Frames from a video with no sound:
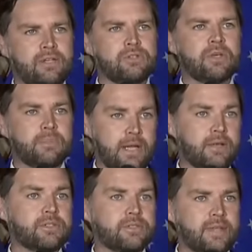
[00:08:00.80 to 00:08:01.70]
and do something
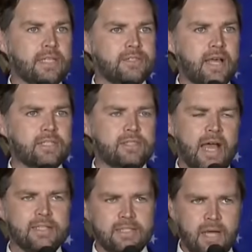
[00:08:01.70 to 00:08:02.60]
else.
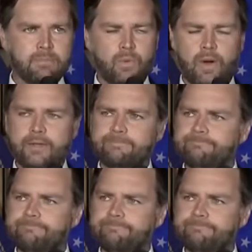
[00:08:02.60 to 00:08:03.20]
That's number one.